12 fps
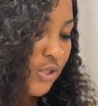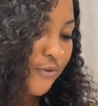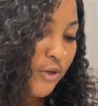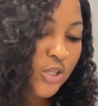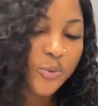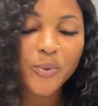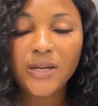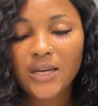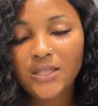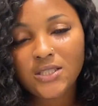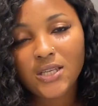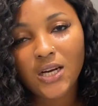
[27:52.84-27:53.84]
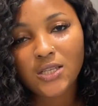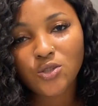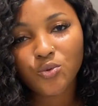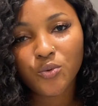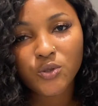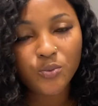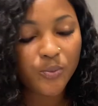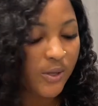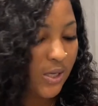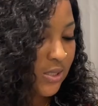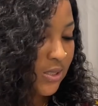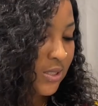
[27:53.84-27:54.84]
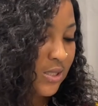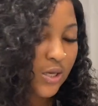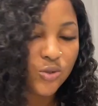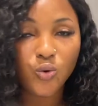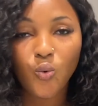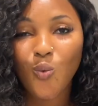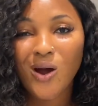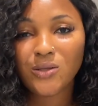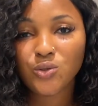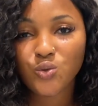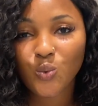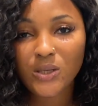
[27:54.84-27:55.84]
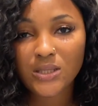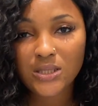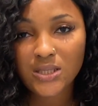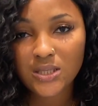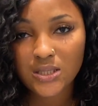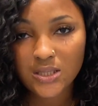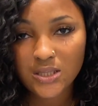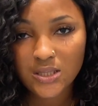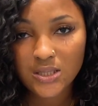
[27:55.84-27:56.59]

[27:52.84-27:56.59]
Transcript: for your dependents, you are supposed to pay 6,120